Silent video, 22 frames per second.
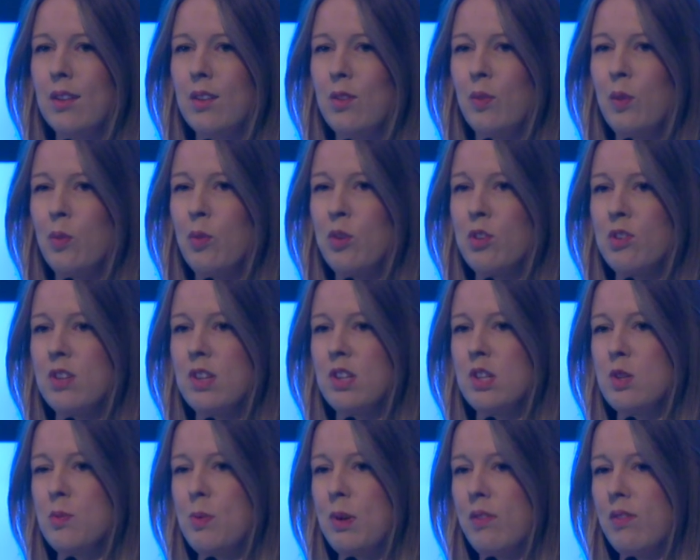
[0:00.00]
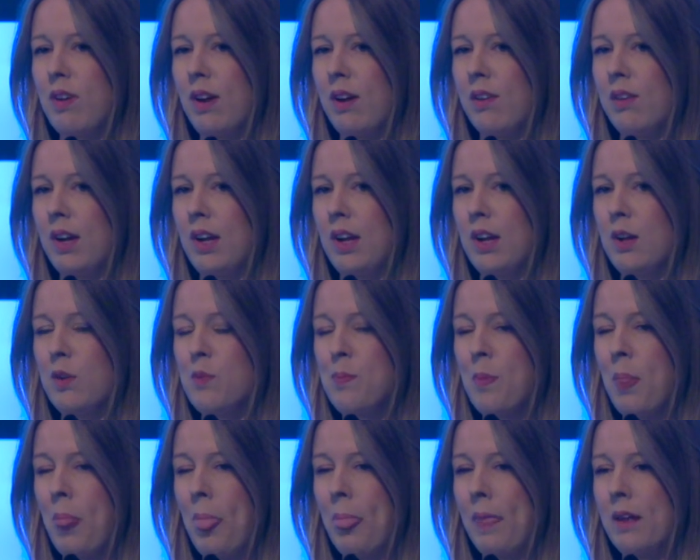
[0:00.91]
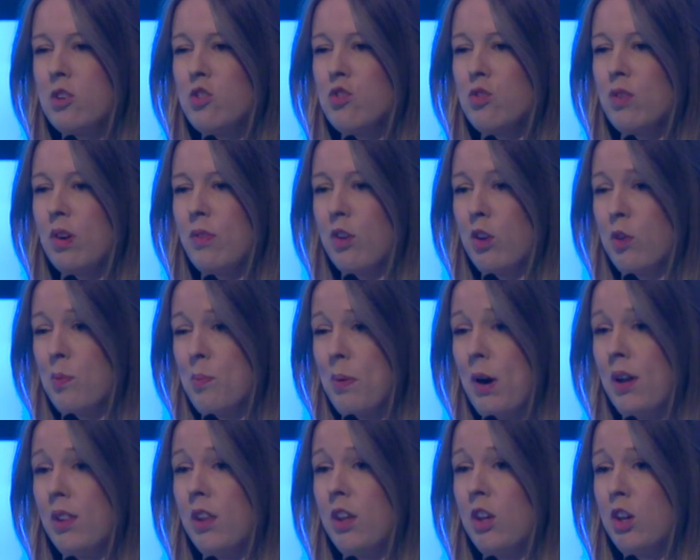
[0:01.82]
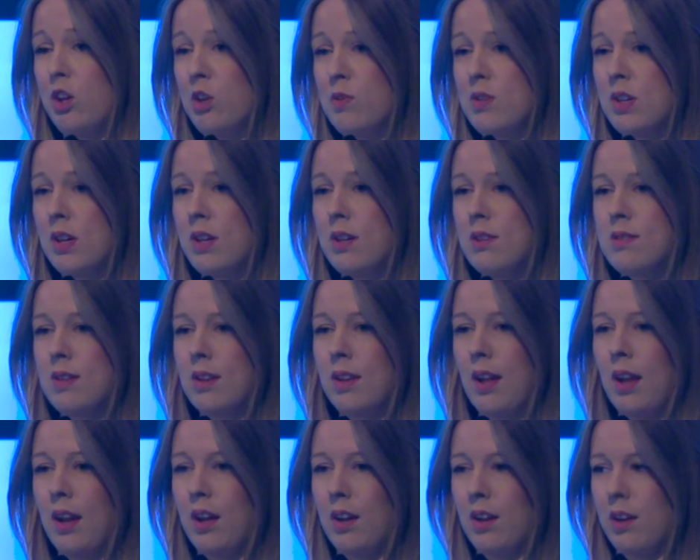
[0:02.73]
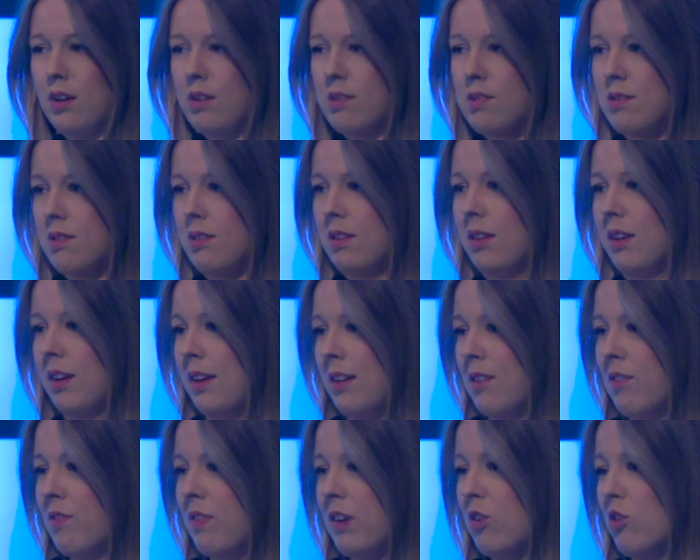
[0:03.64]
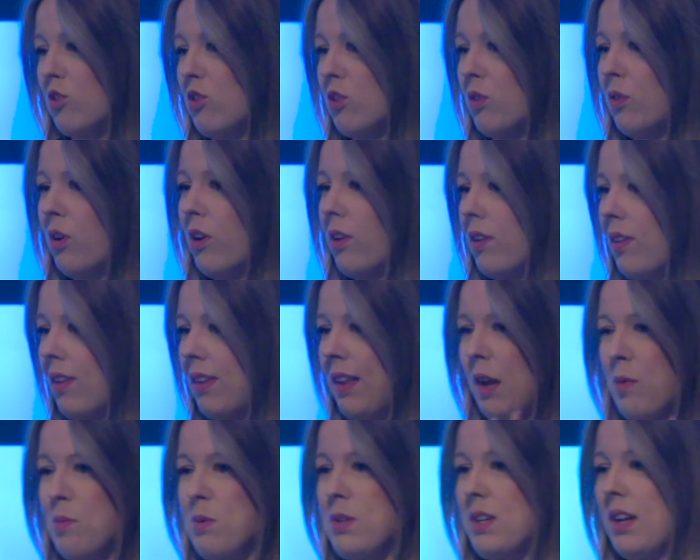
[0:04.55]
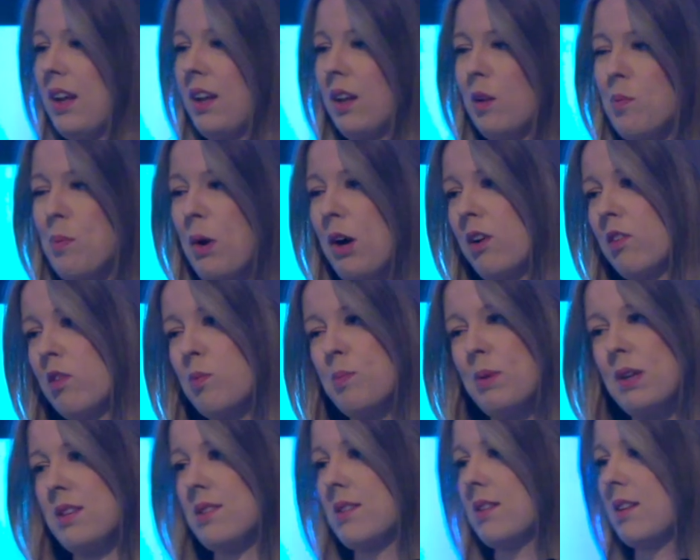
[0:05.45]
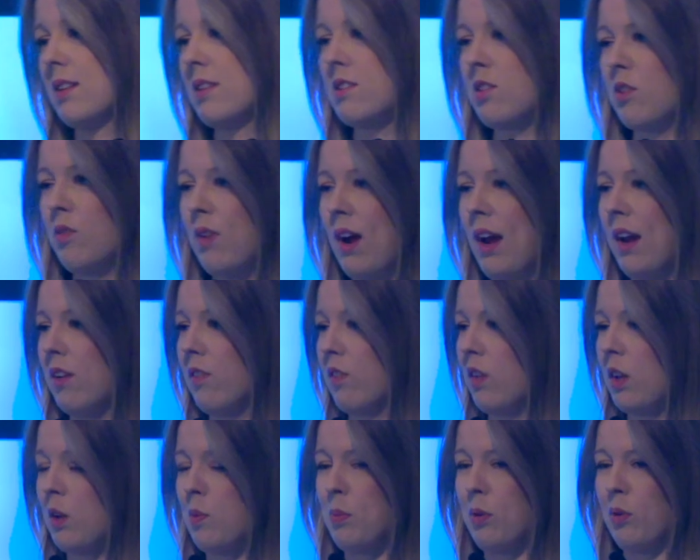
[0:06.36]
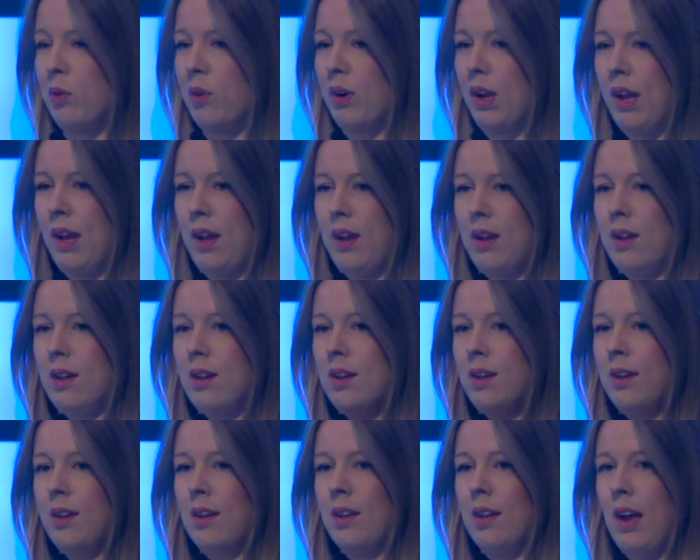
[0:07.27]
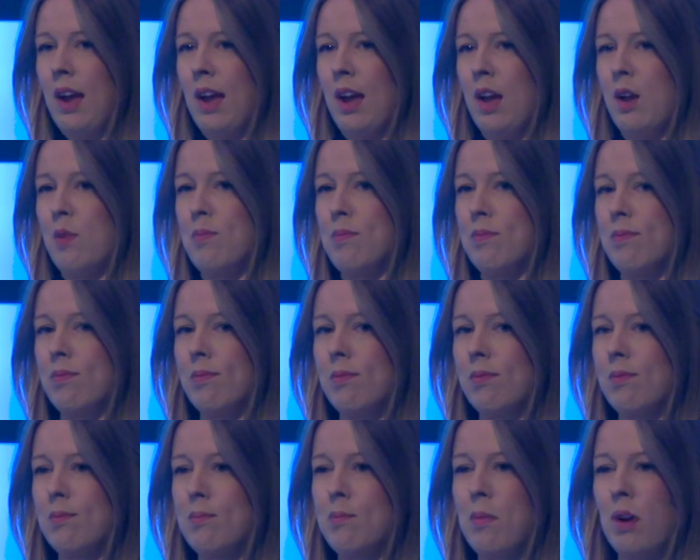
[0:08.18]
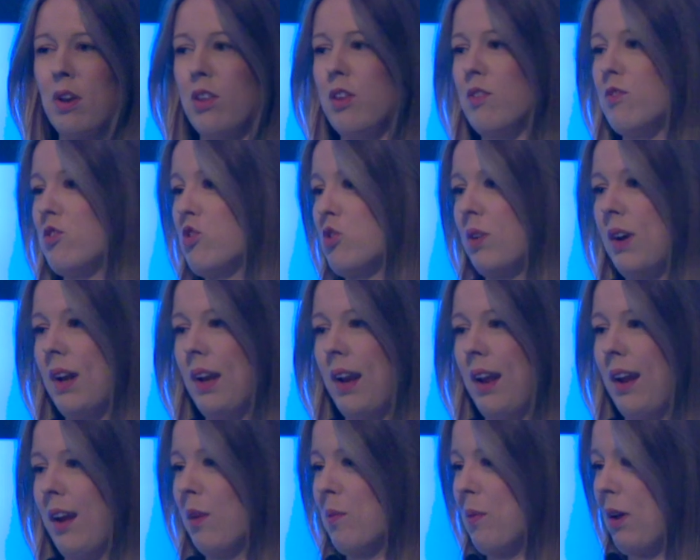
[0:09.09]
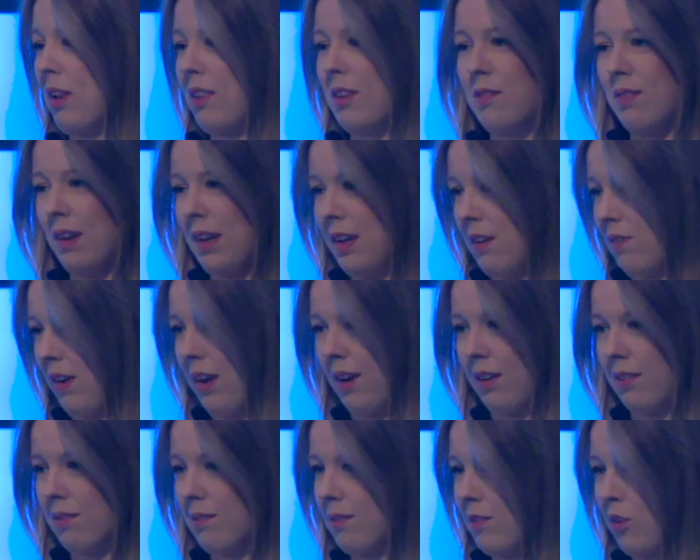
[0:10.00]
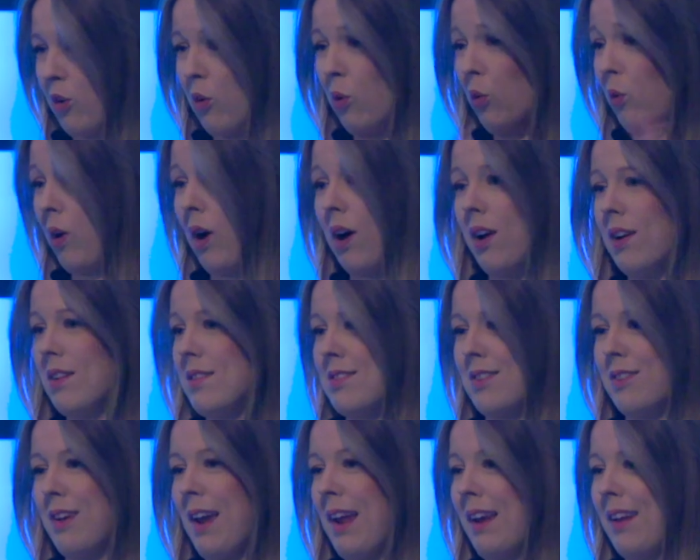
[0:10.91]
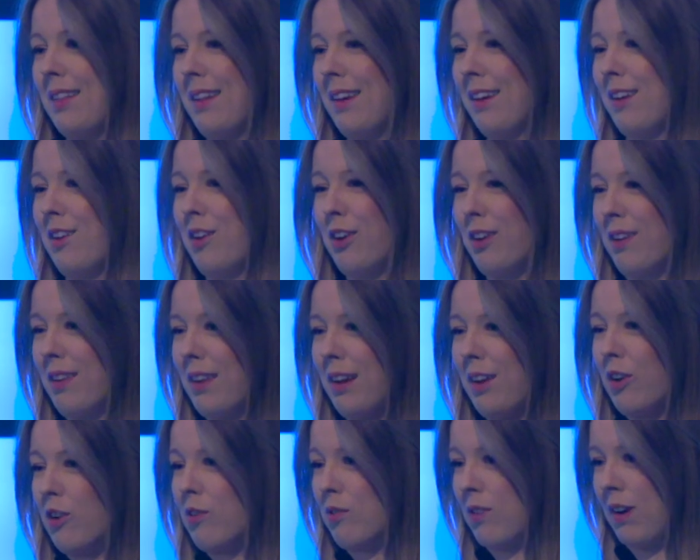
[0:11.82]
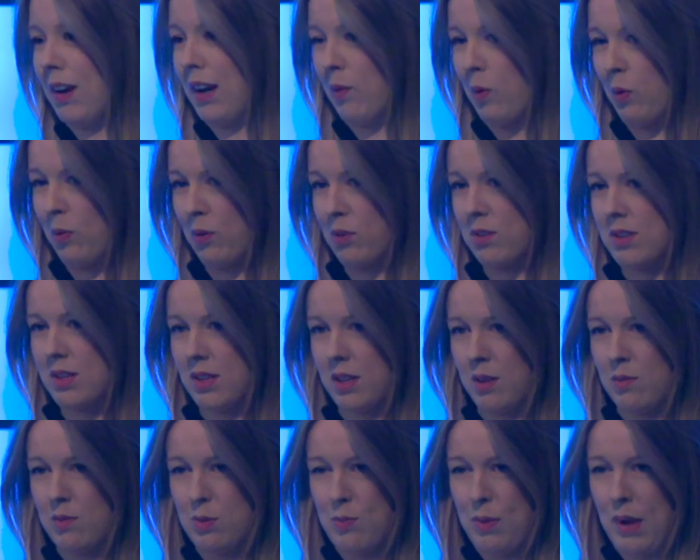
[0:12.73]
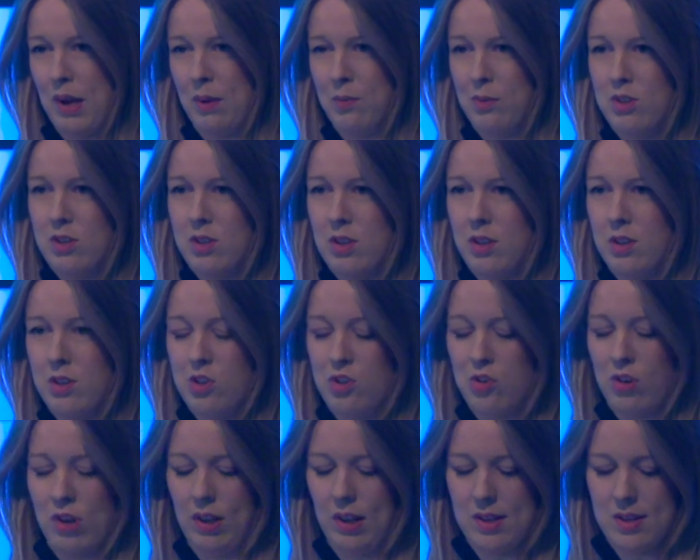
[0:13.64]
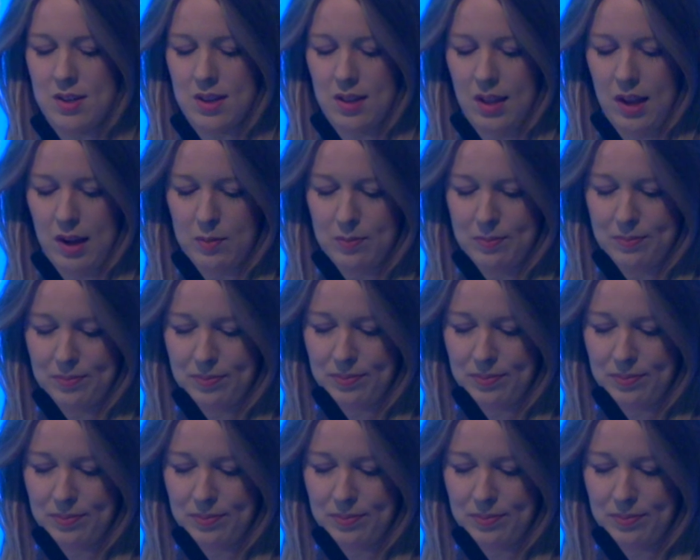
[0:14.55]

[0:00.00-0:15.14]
we wanted it to be very driven by the user so they could filter on their particular part of the business, grade of the employee, month of joining, month of leaving, all kinds of anything you could think of really. We wanted them to be able to drill into that.